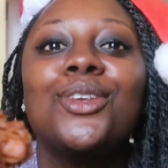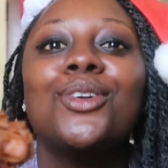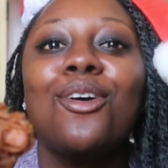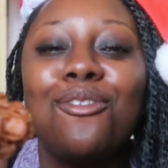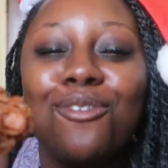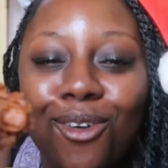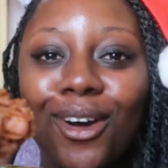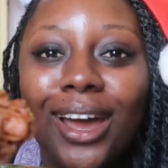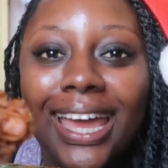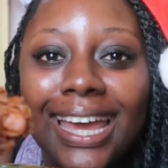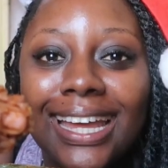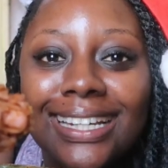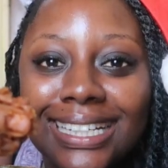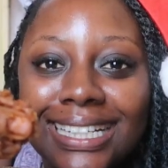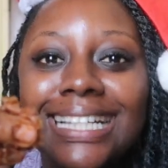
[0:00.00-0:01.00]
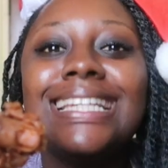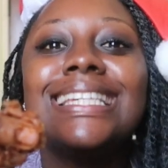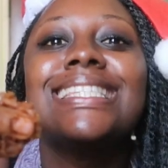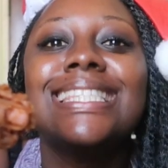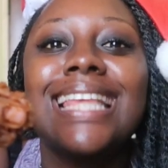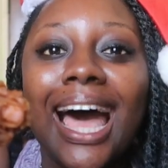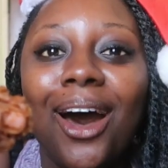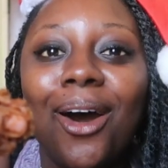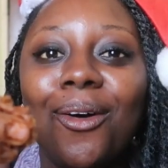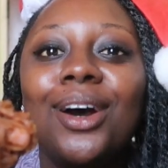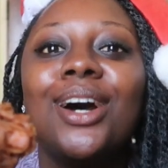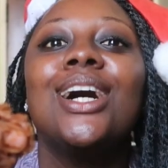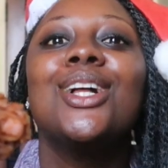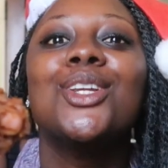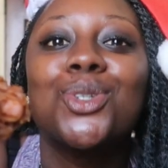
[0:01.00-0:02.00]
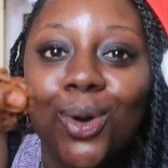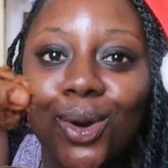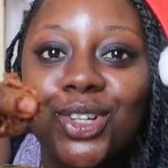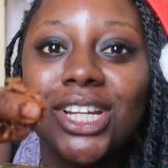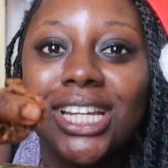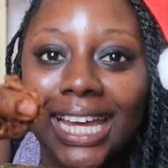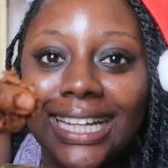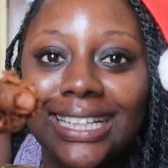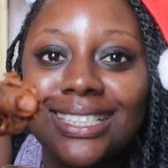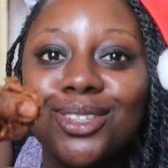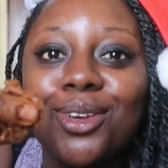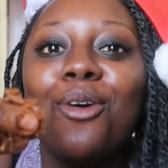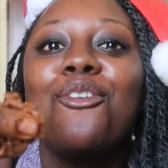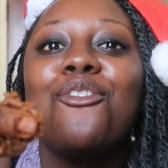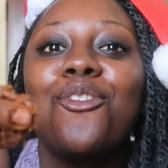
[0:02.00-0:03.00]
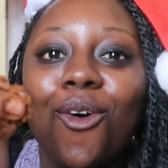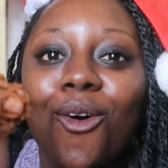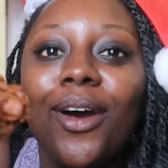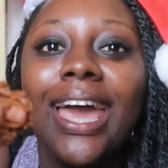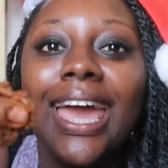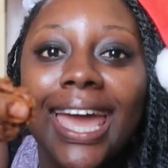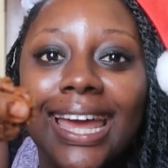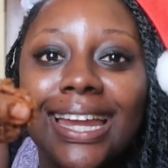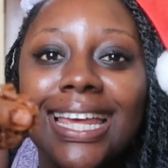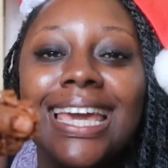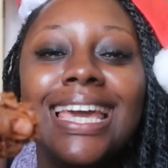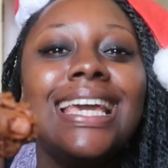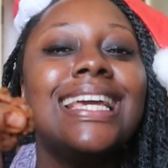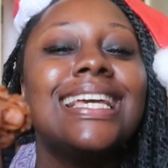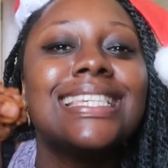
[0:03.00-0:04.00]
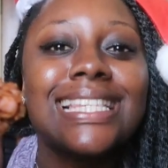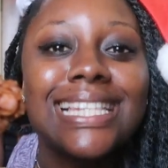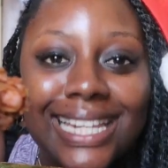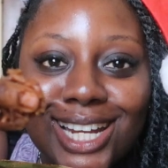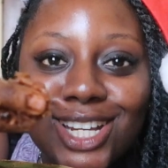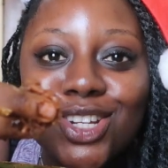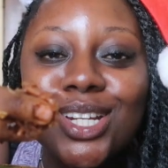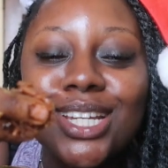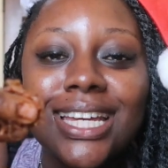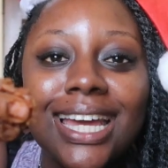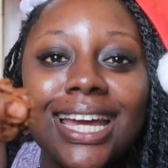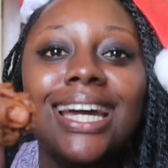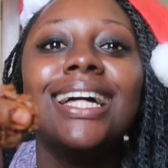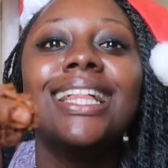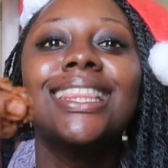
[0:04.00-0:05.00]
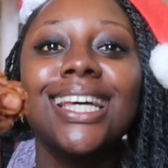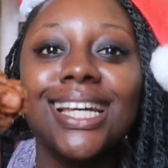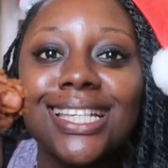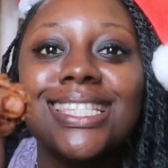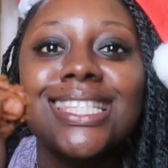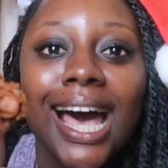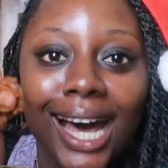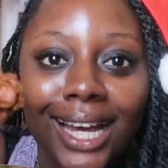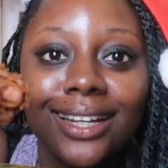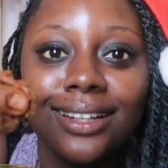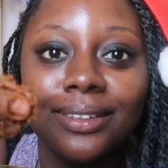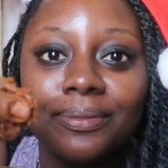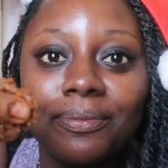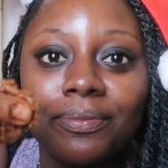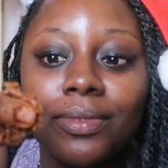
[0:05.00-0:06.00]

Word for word: Your forehead is now a torchlight. Your forehead is literally the sun.